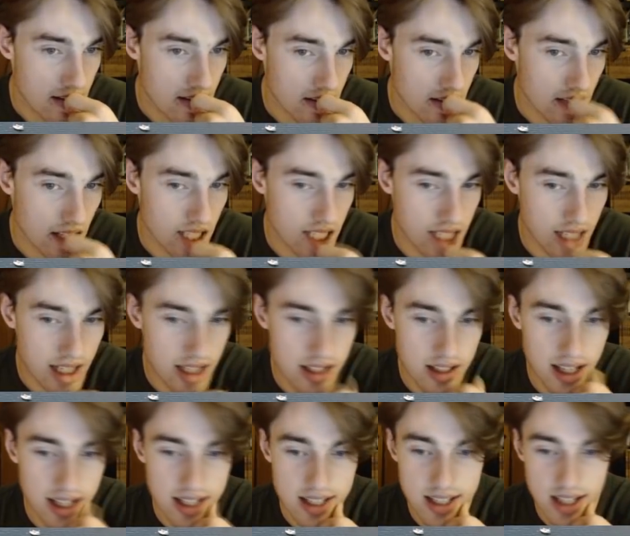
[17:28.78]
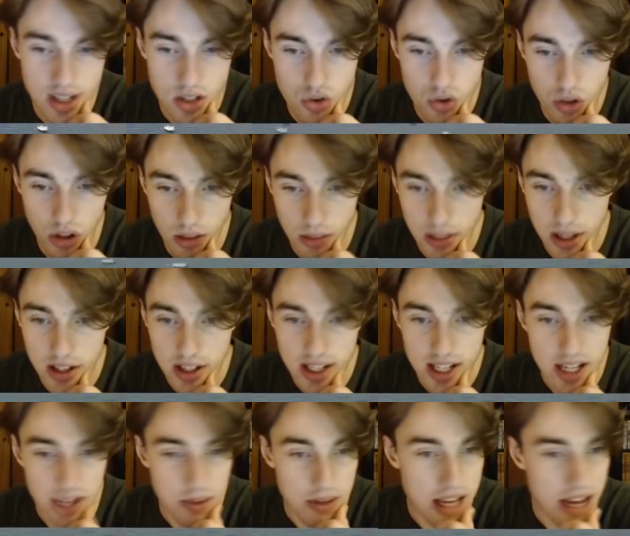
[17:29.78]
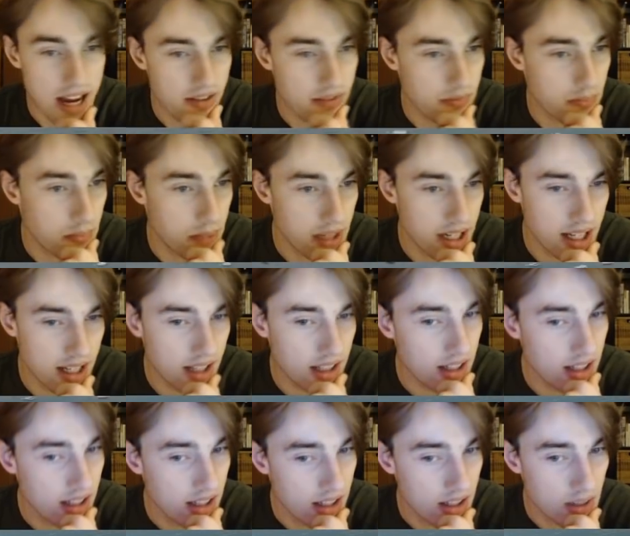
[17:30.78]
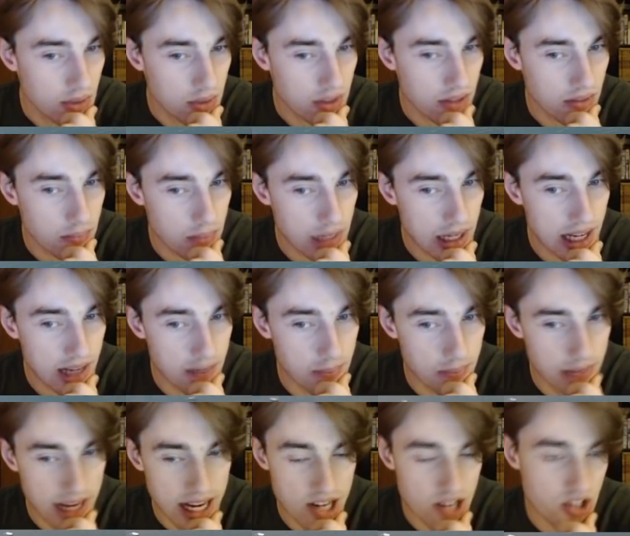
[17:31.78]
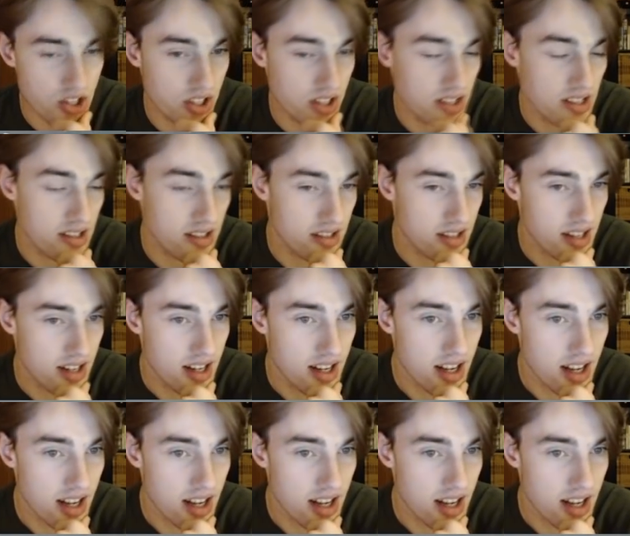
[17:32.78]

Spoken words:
So I was thinking like Central America here. We have big mansions.